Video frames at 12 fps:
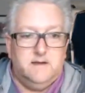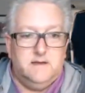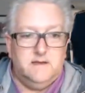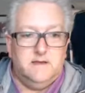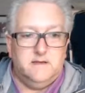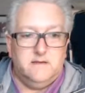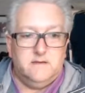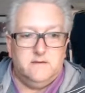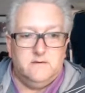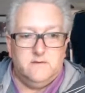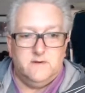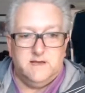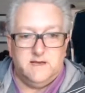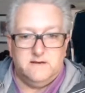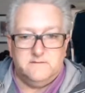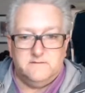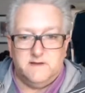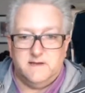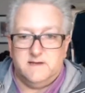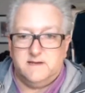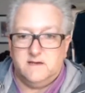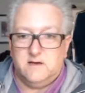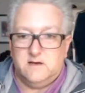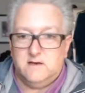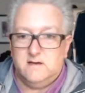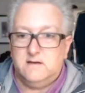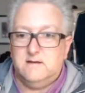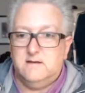Here we have a Kalal